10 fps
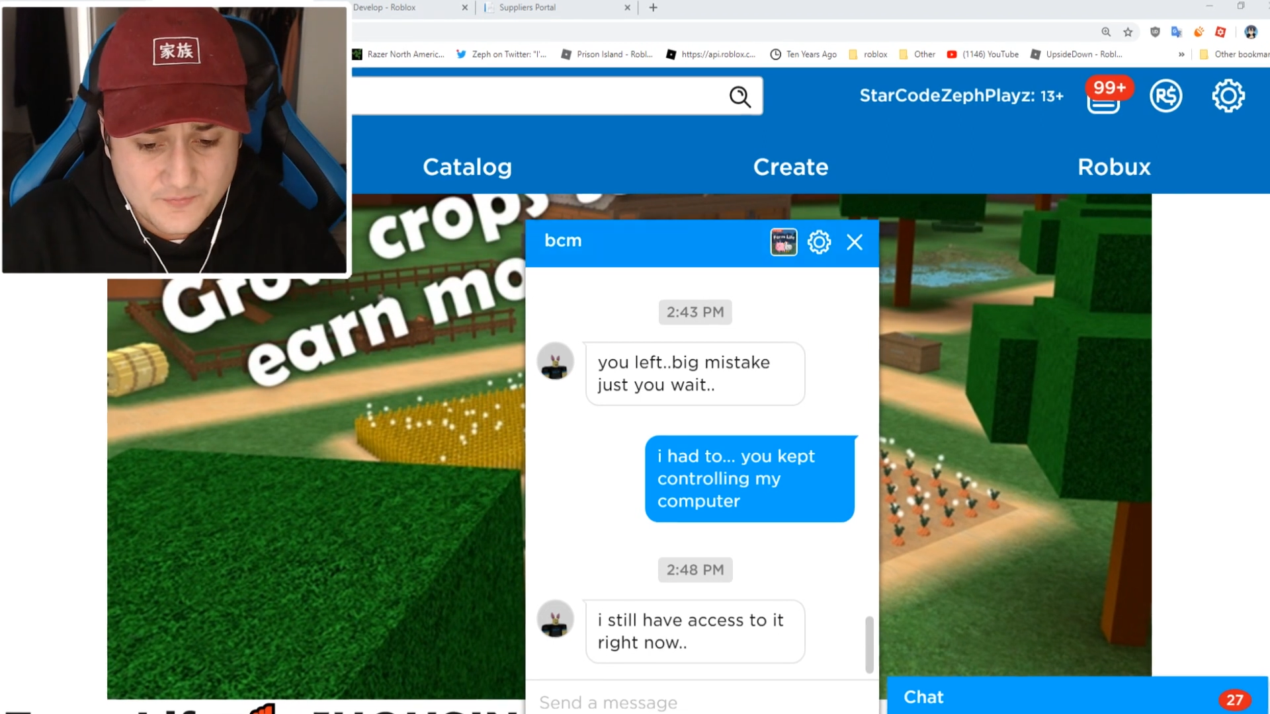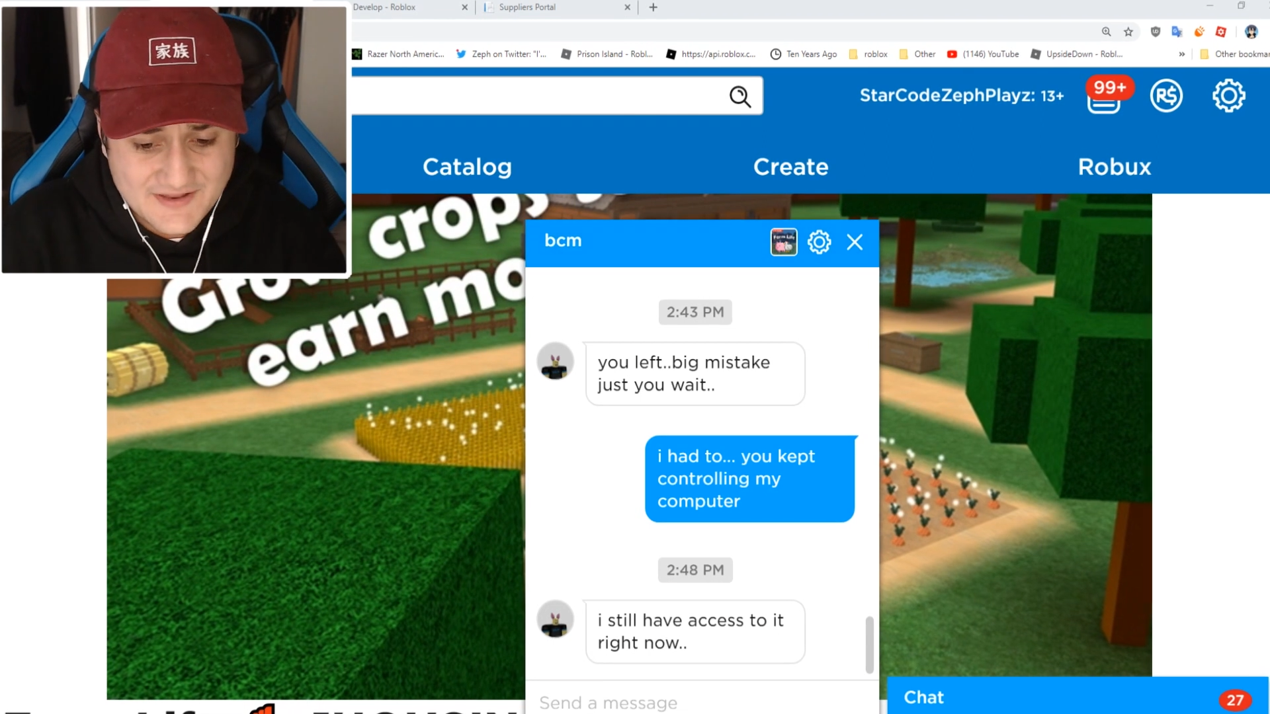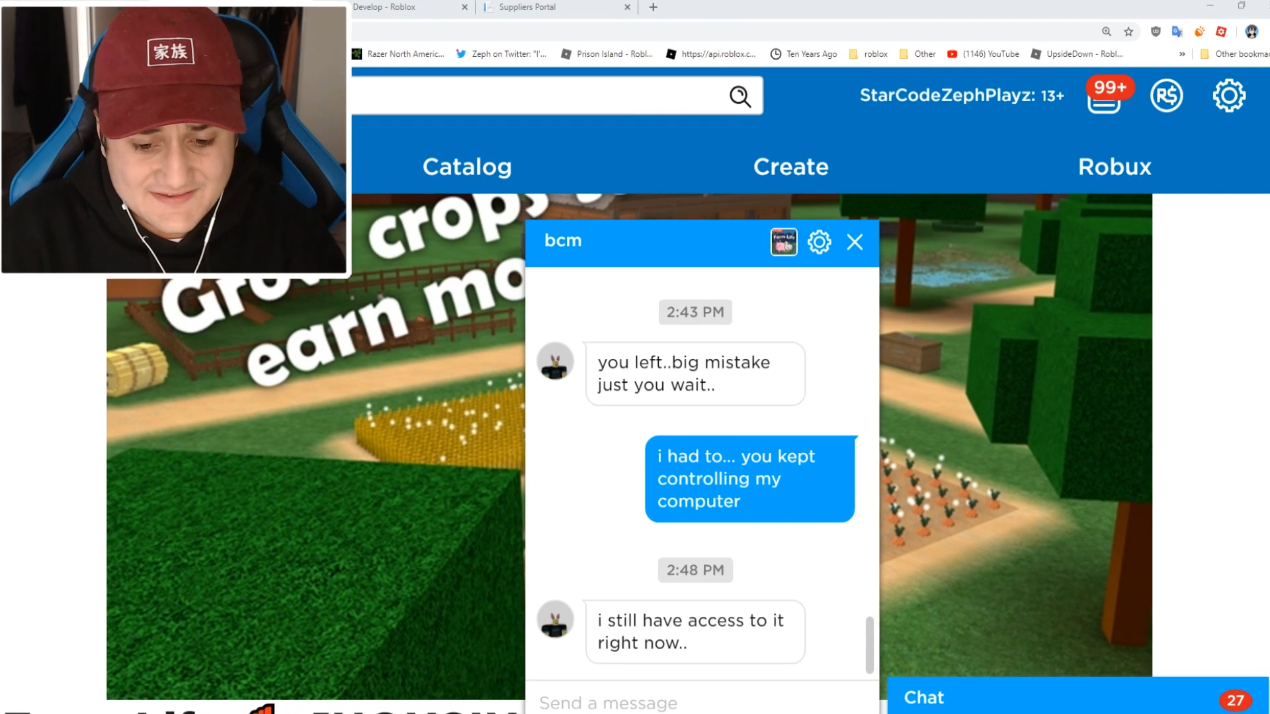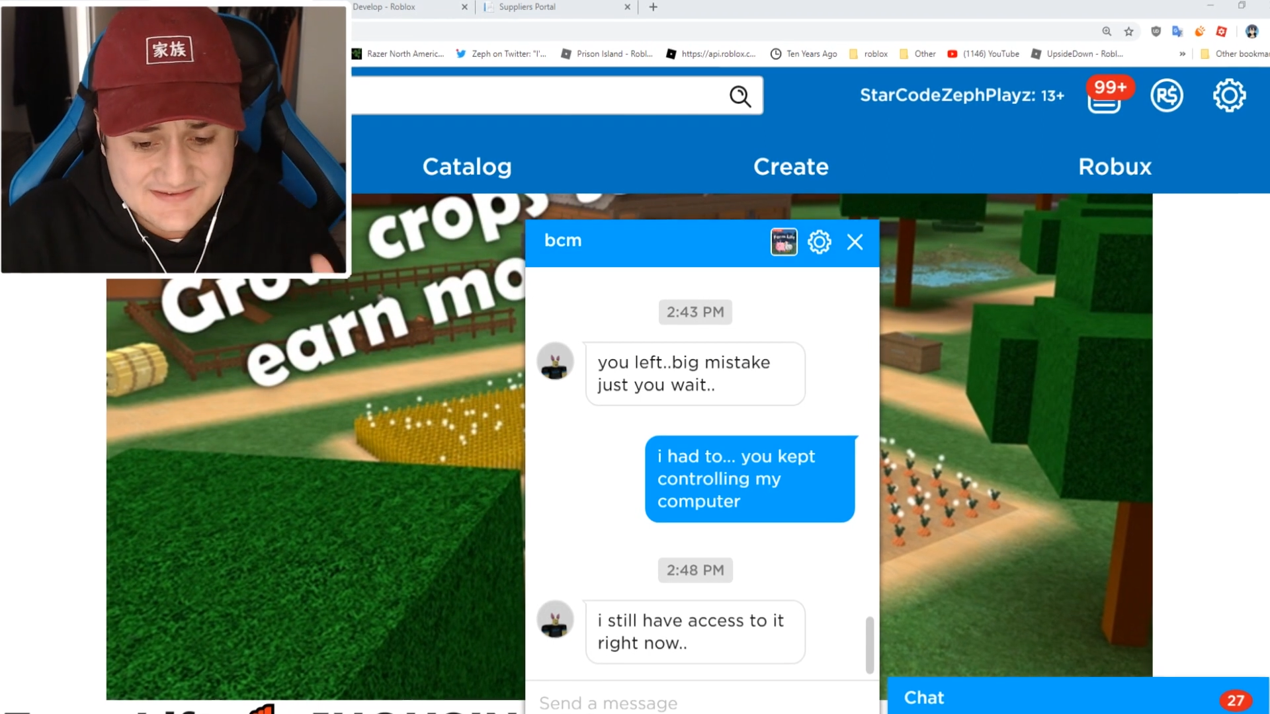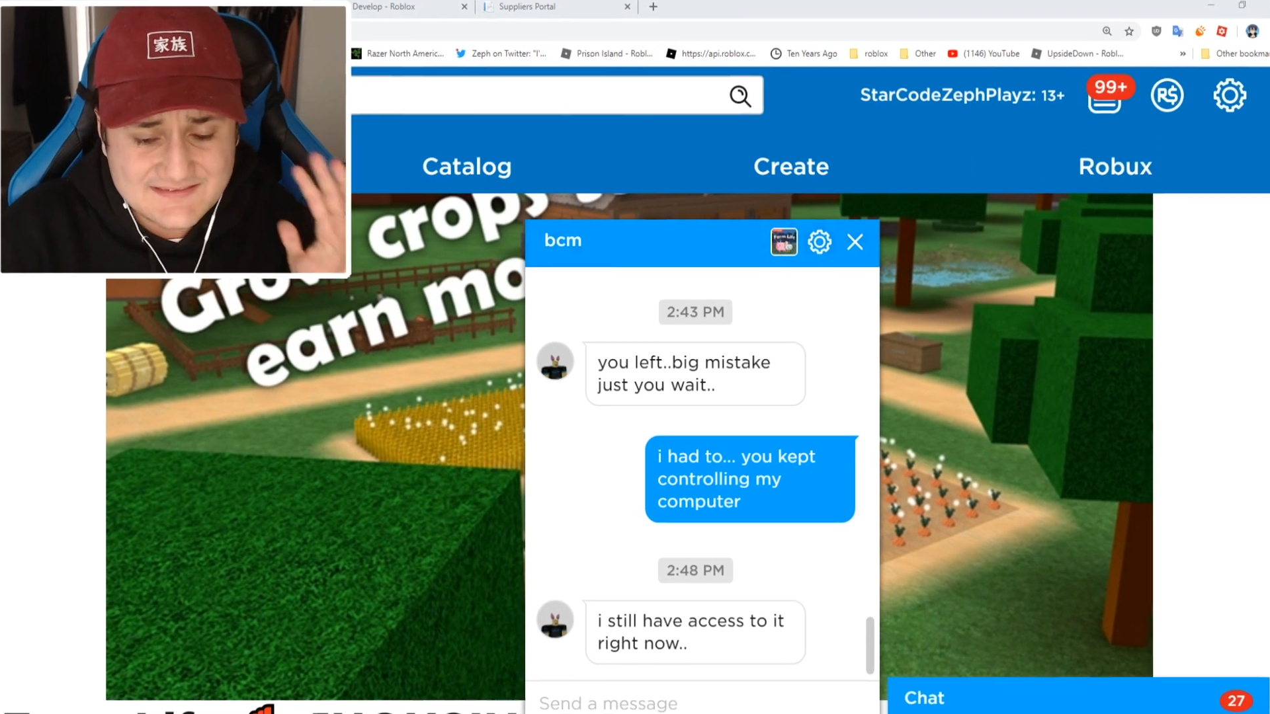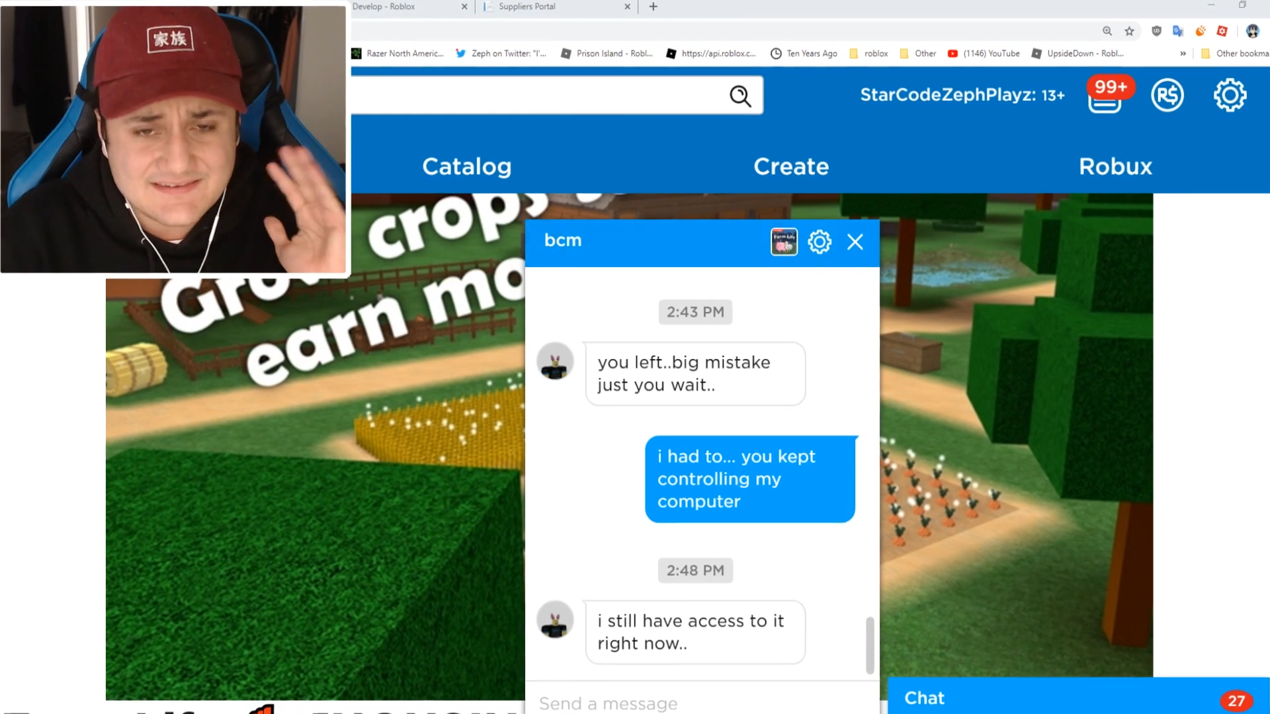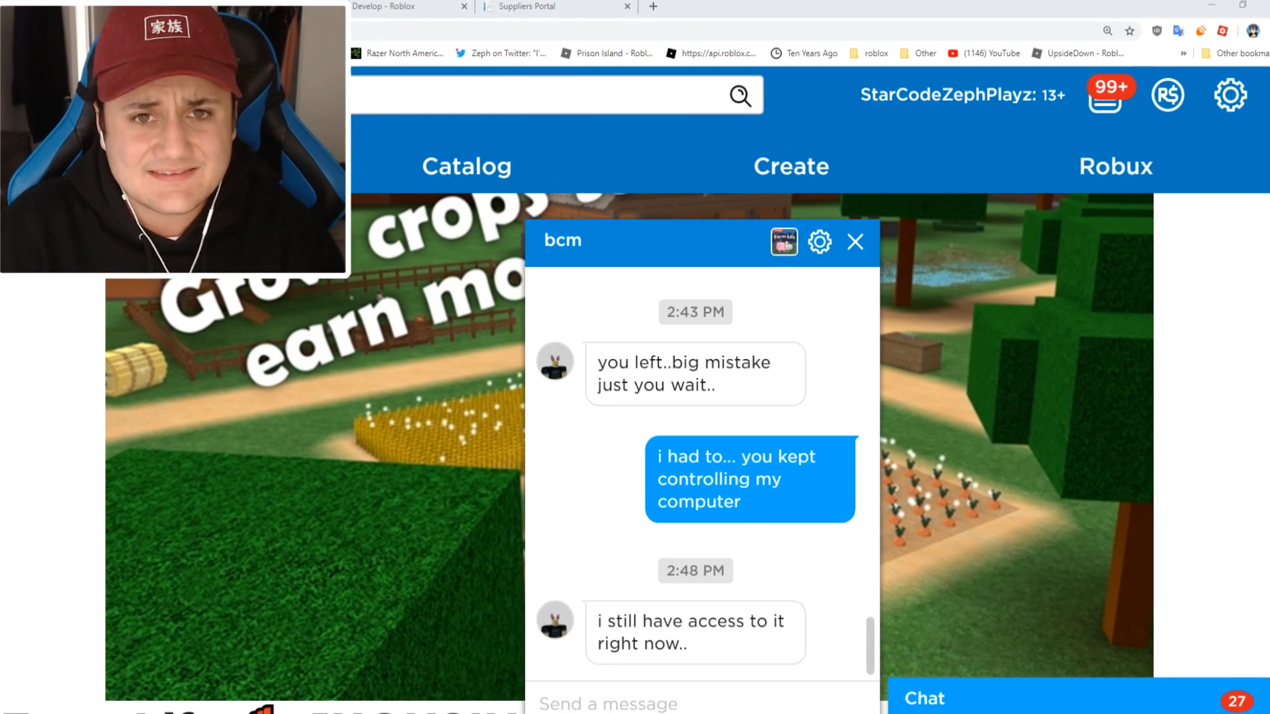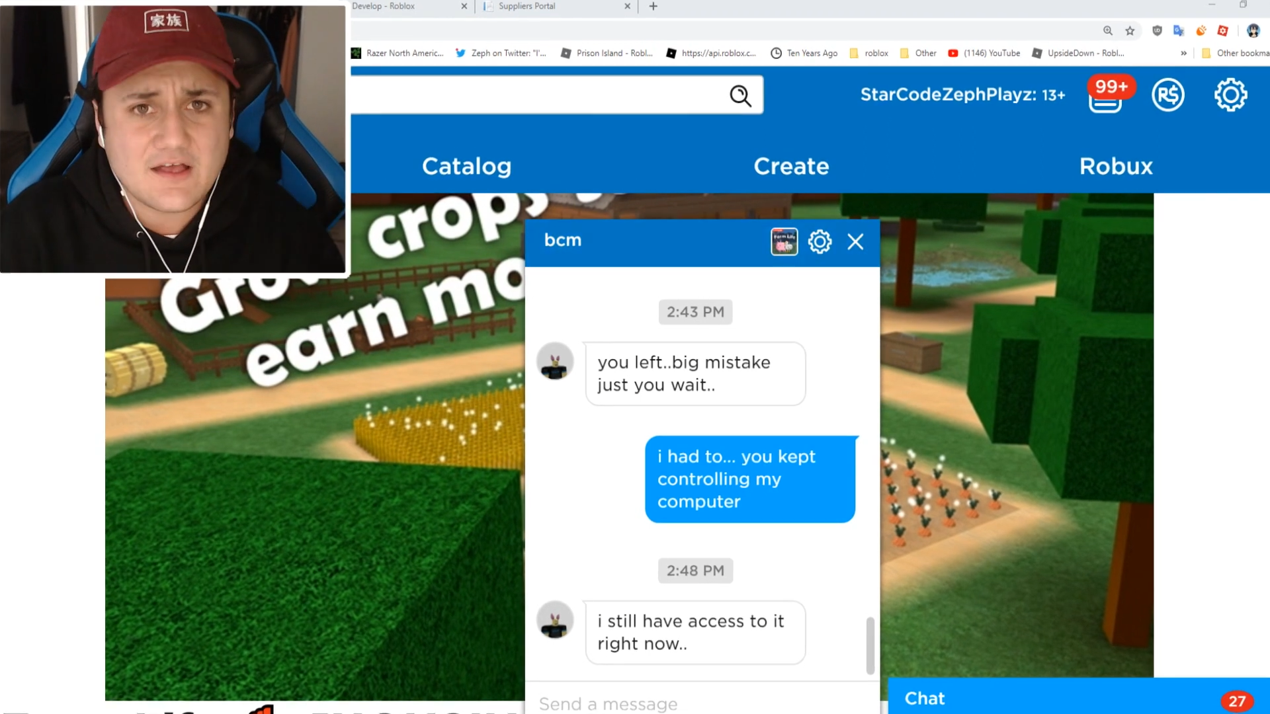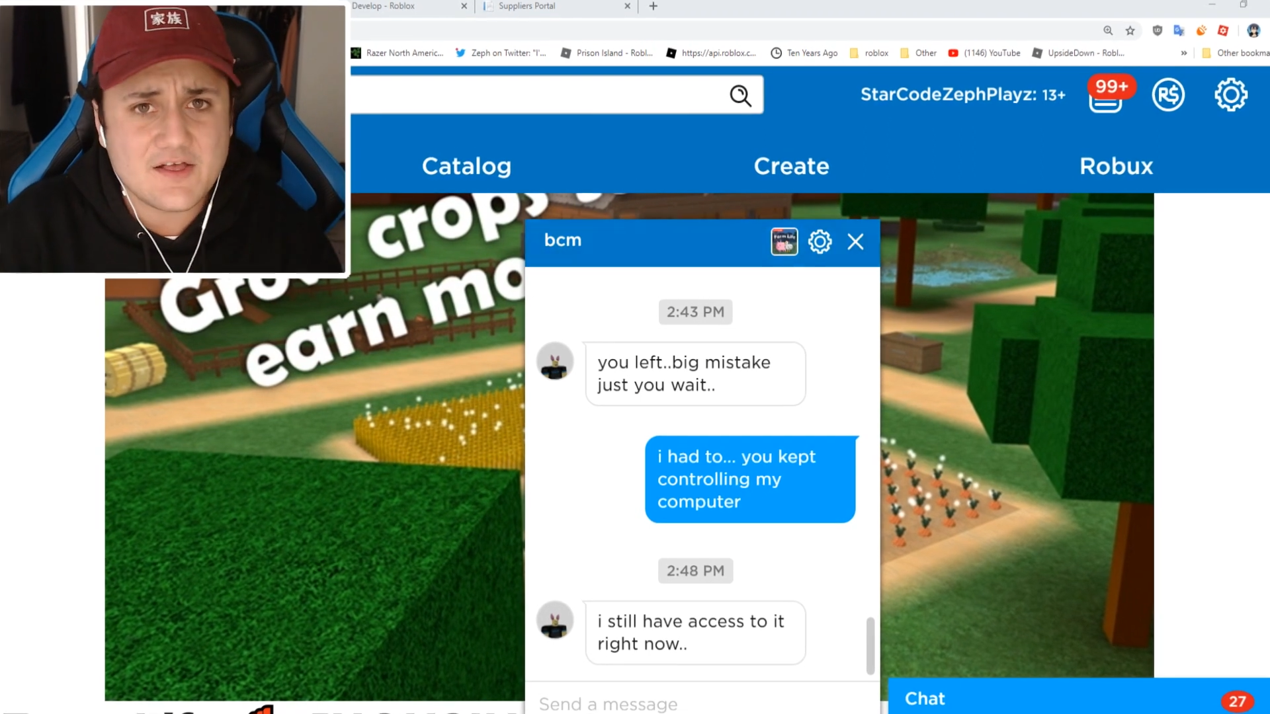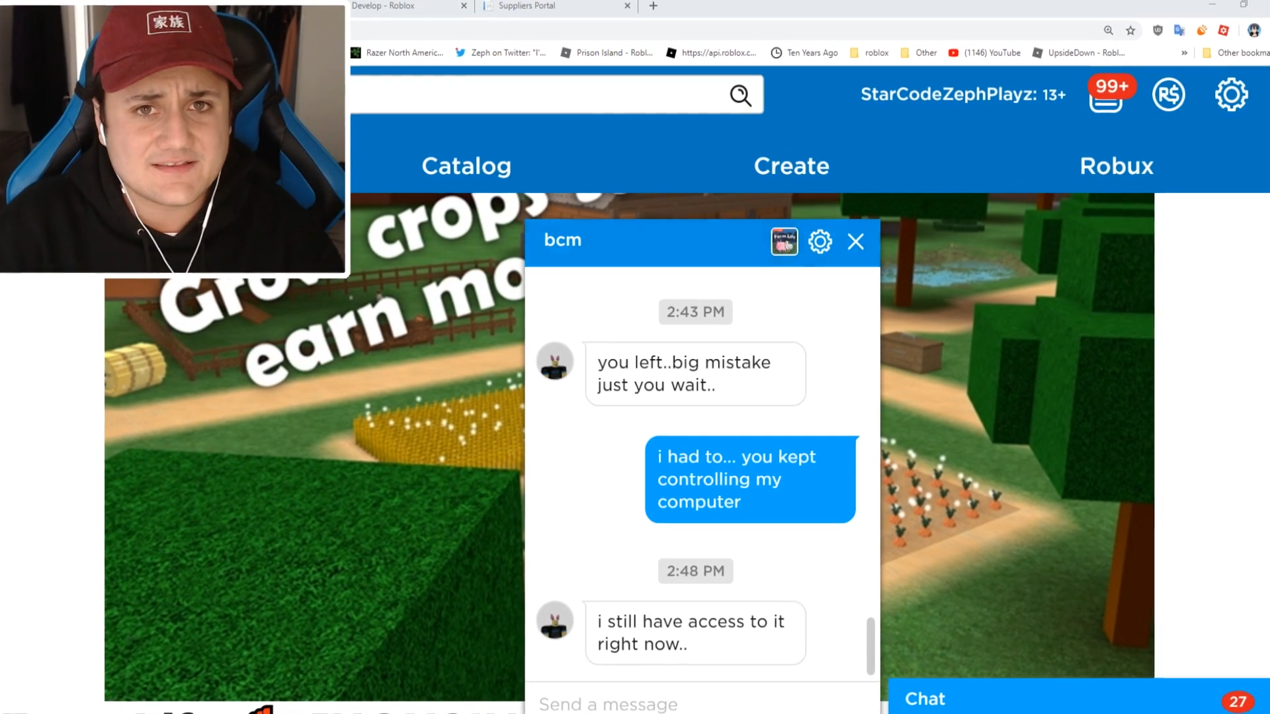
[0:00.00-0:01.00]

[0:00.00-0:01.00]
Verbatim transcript: but he says he still